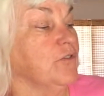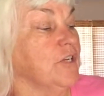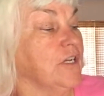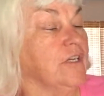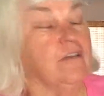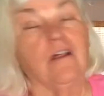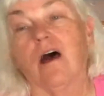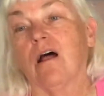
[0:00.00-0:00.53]

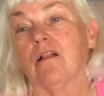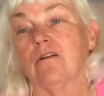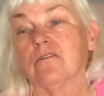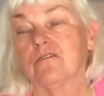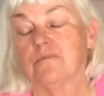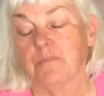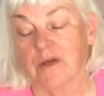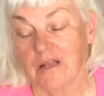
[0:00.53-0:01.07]

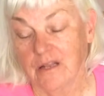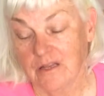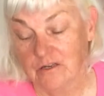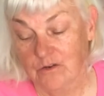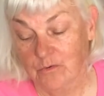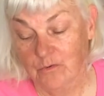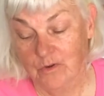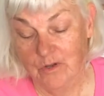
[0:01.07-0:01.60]
$10 by
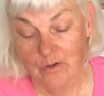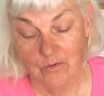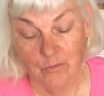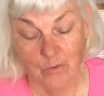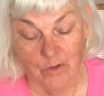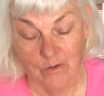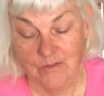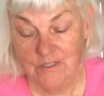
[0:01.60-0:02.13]
Linda
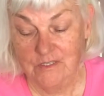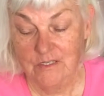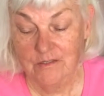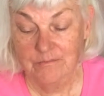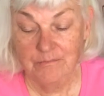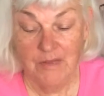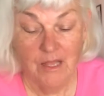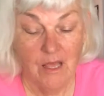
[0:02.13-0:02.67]
Wilson.